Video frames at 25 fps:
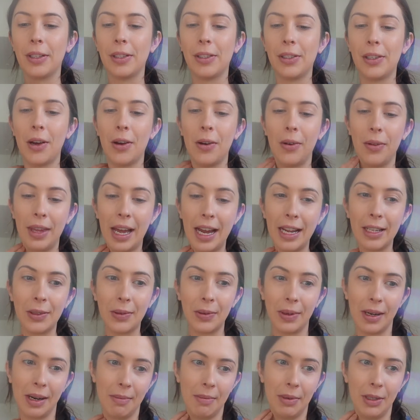So that's
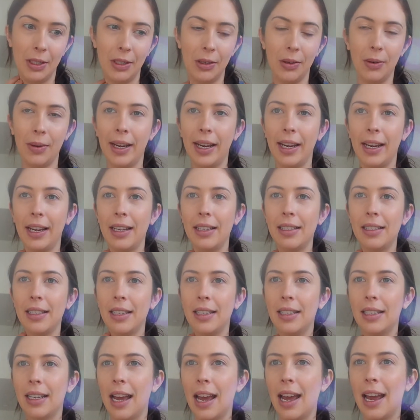what I'm doing
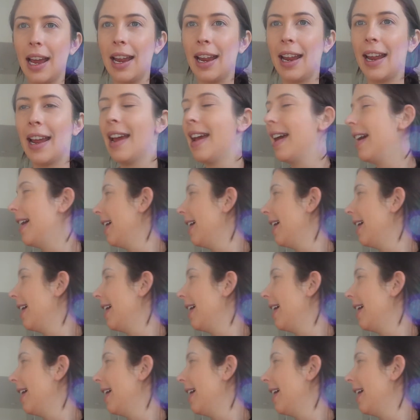today.